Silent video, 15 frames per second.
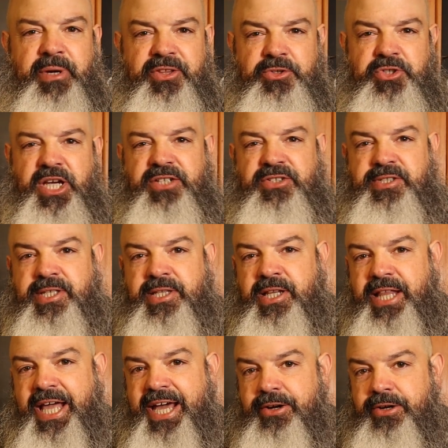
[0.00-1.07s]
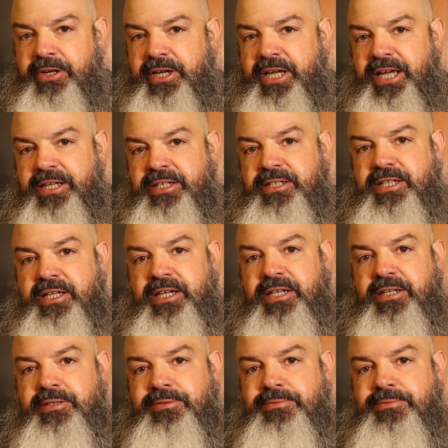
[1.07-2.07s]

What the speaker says: other changes on the ladder and